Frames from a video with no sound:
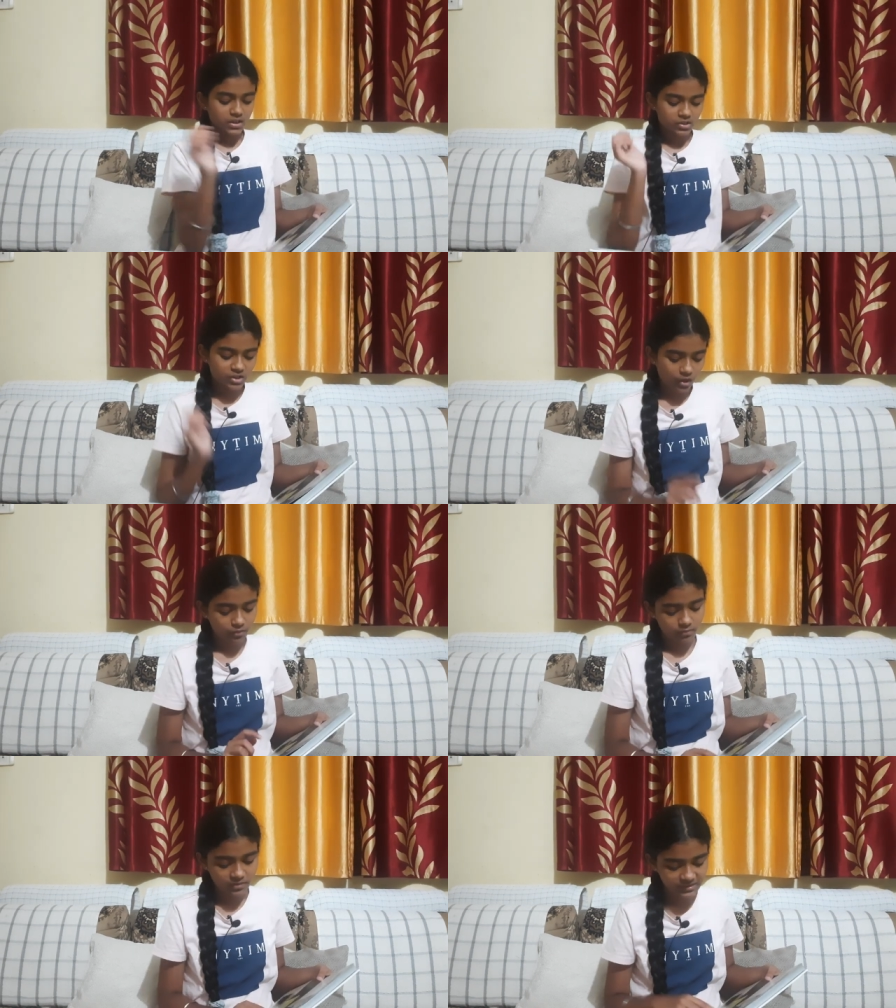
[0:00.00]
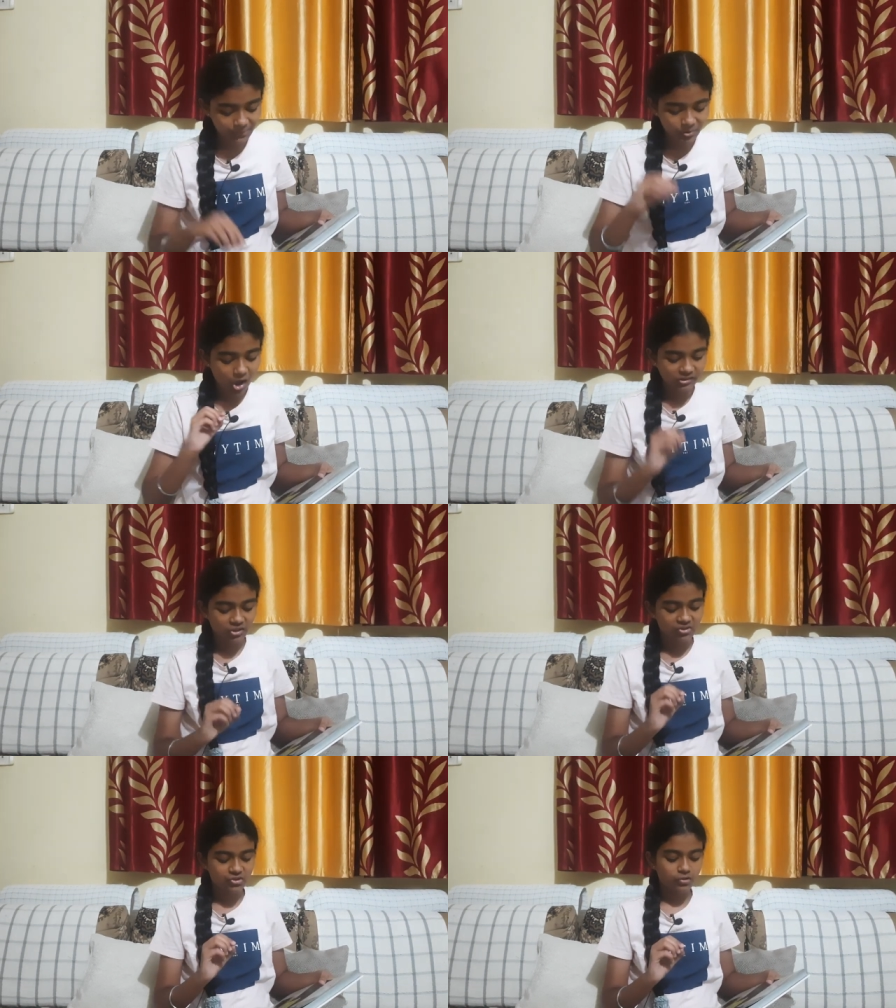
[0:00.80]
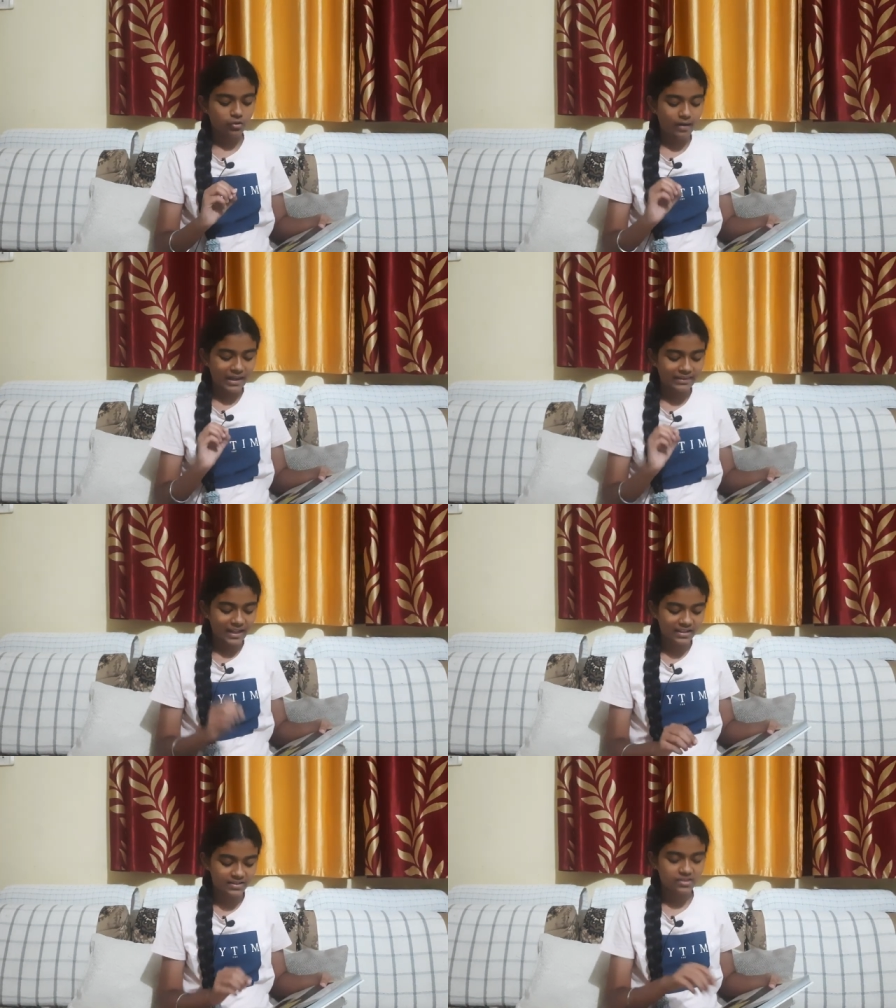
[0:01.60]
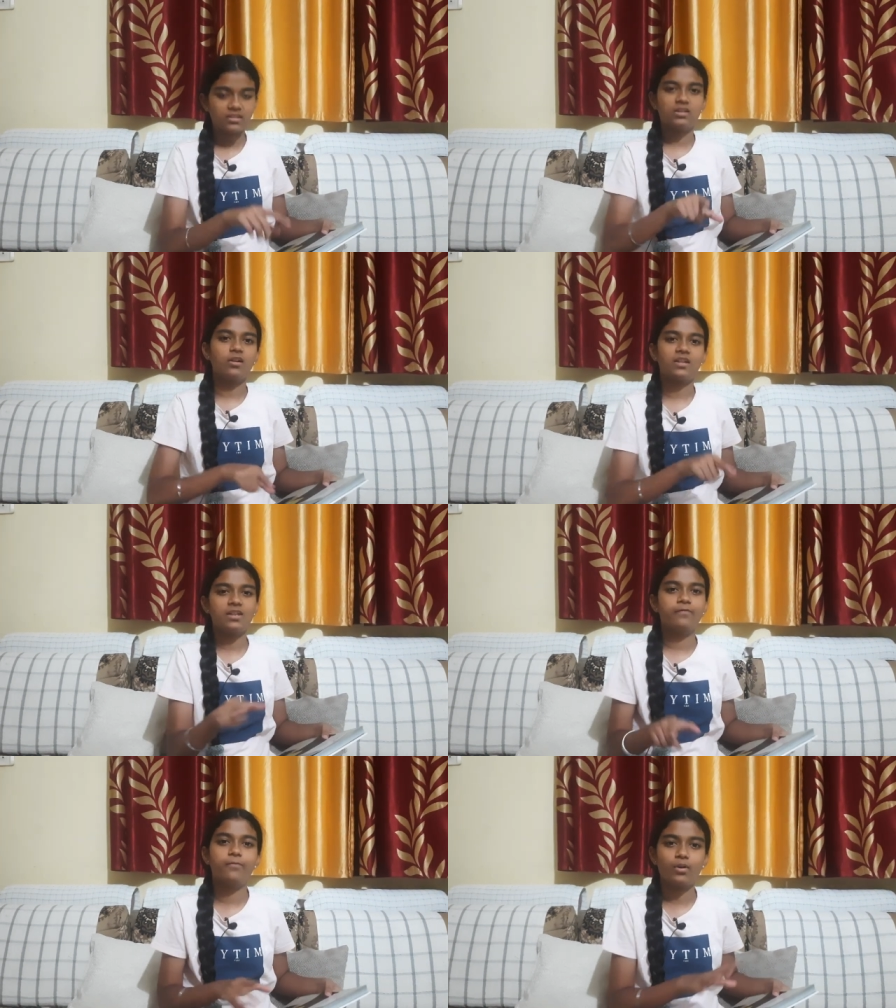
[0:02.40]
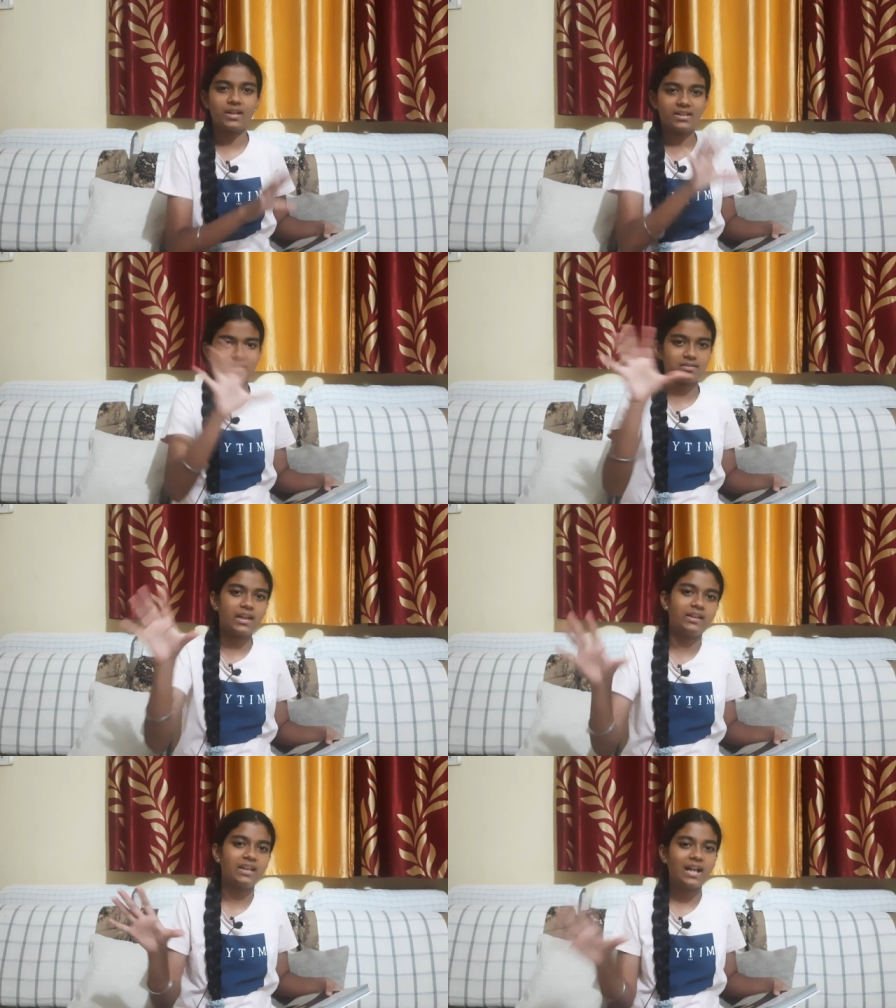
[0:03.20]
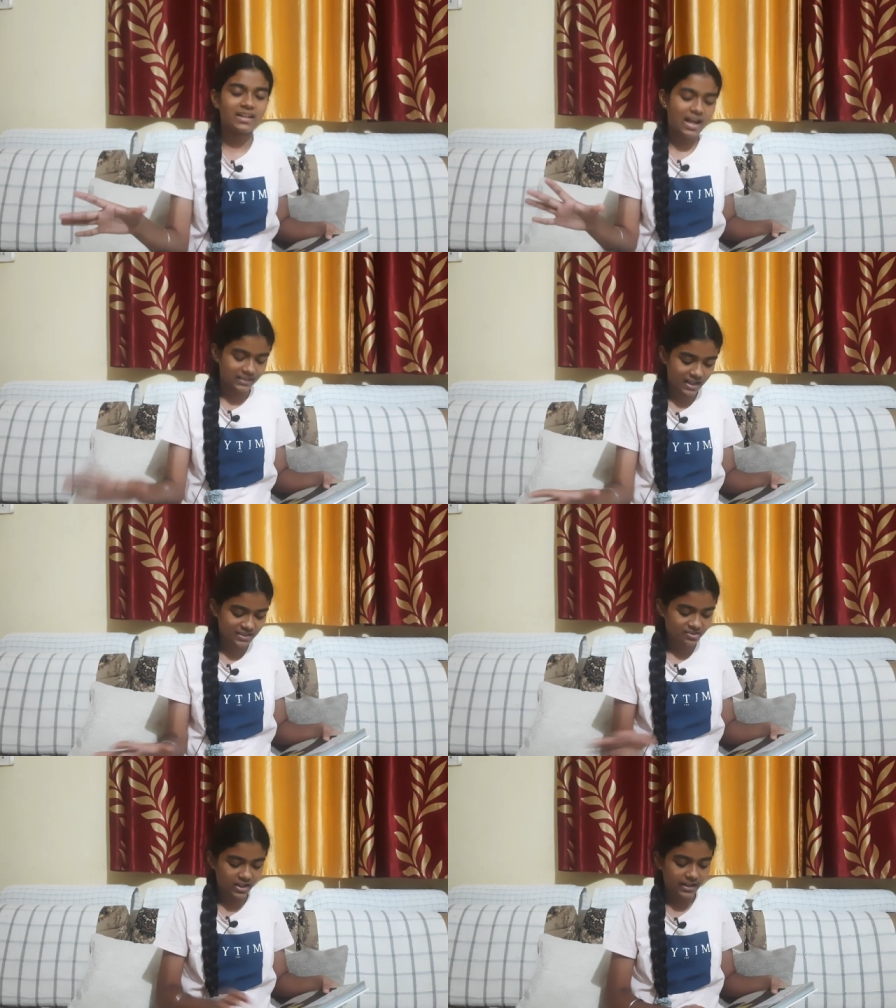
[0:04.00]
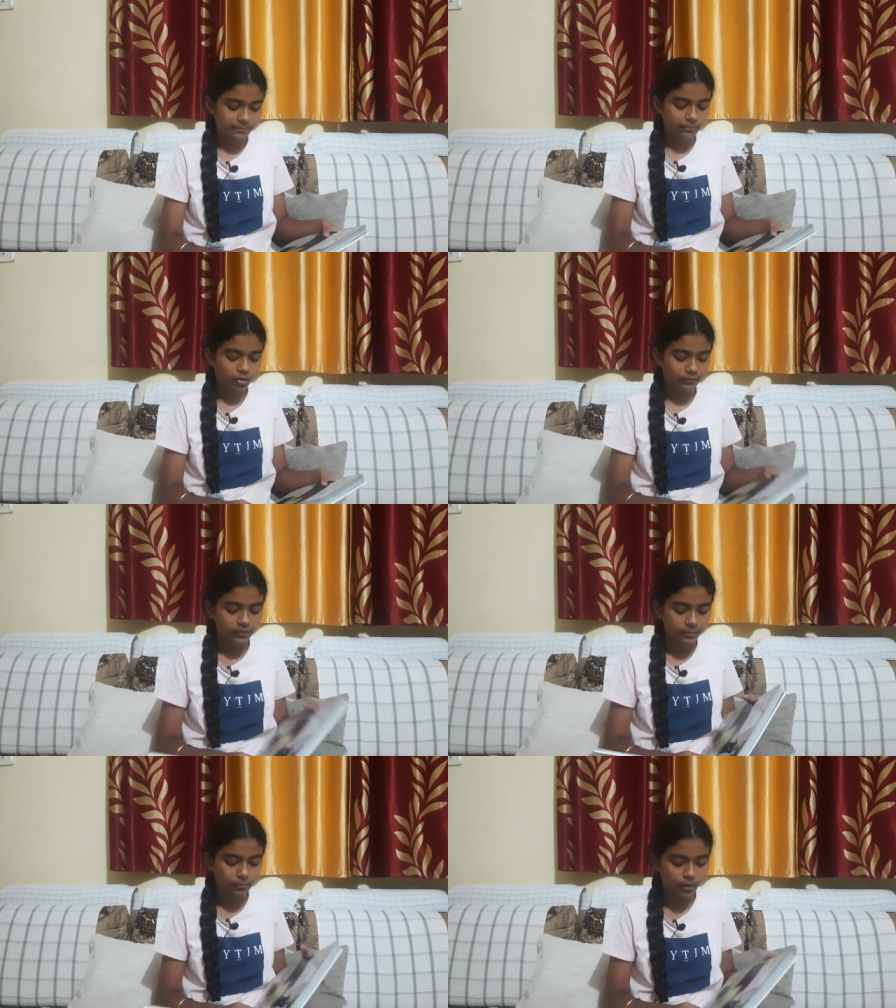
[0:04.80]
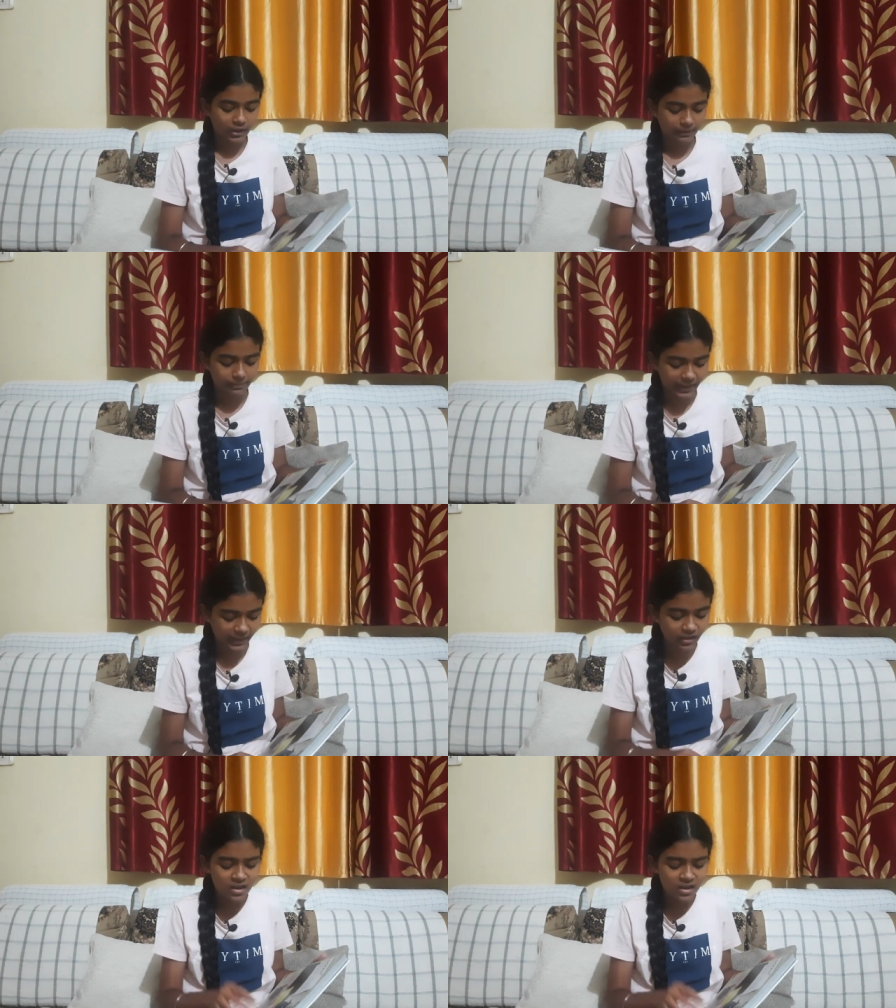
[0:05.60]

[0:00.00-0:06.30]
So some doctors, at that 1340s, at that time of the bubonic plague,